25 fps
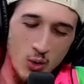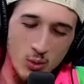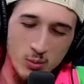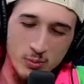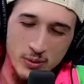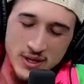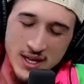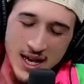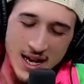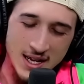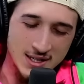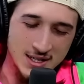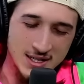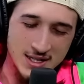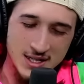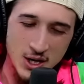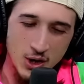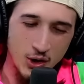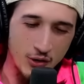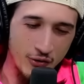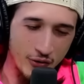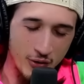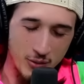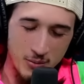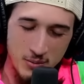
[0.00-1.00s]
But that
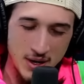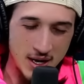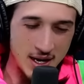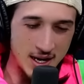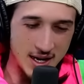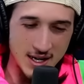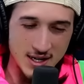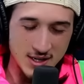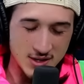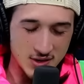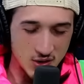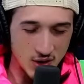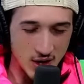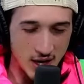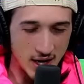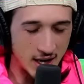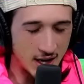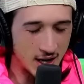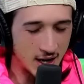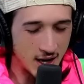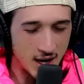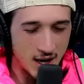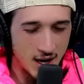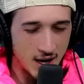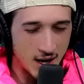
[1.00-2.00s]
still for me is like
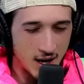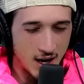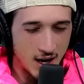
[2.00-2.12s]
it's a funny